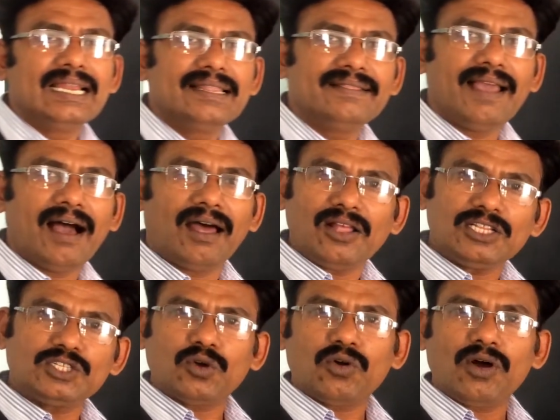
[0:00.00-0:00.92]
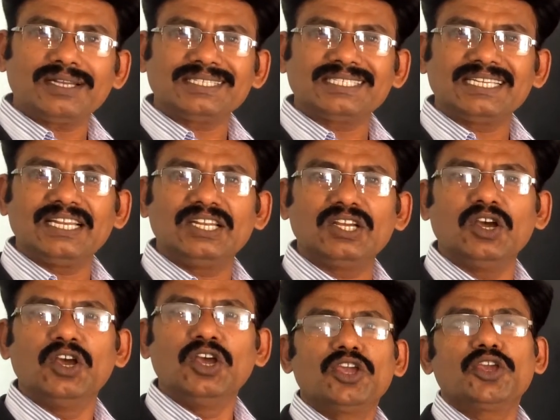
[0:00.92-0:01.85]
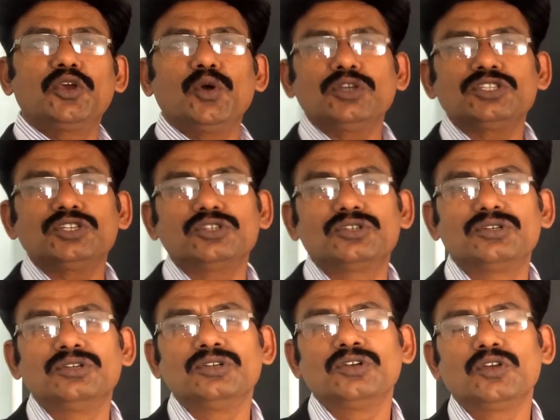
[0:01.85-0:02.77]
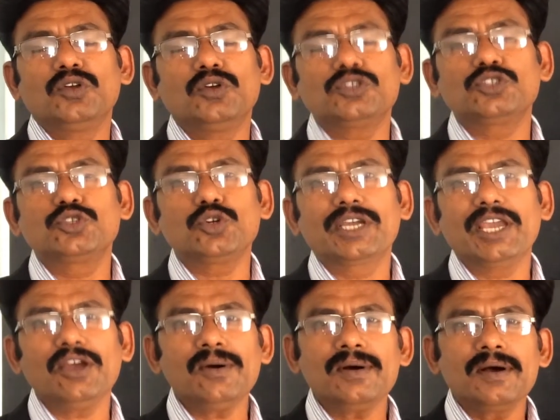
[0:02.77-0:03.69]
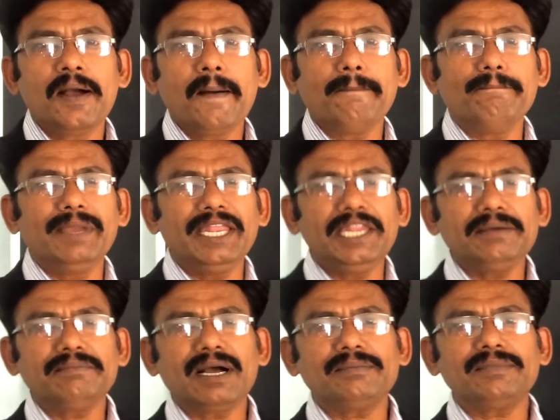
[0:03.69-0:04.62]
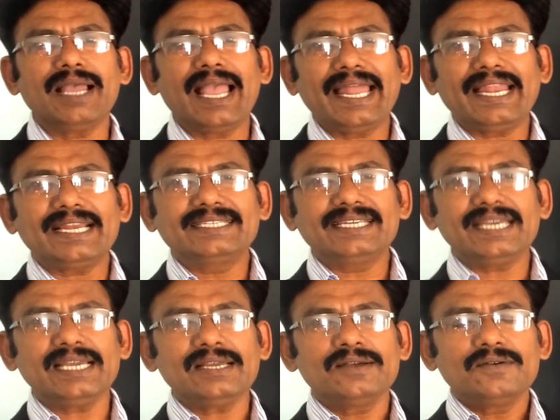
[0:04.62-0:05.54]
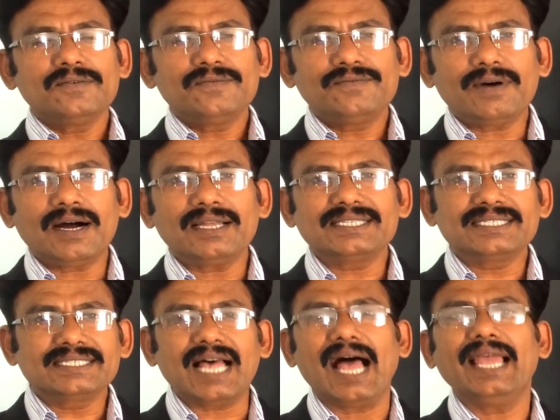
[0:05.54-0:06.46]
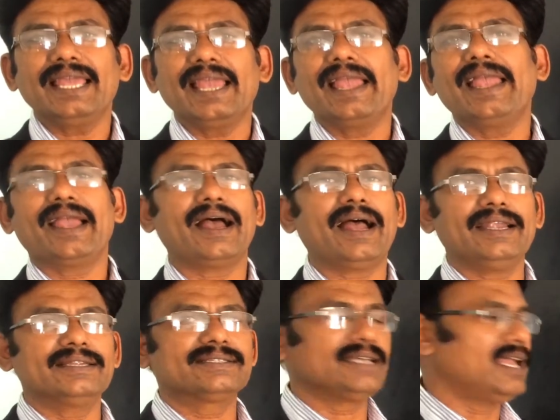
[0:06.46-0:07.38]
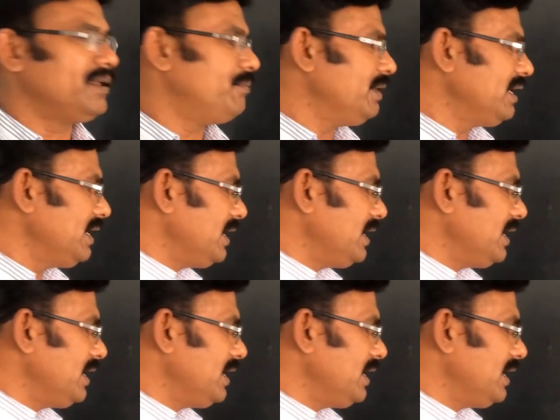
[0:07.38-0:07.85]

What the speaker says: They are also constant, used to give minimum energy for psi A and psi B.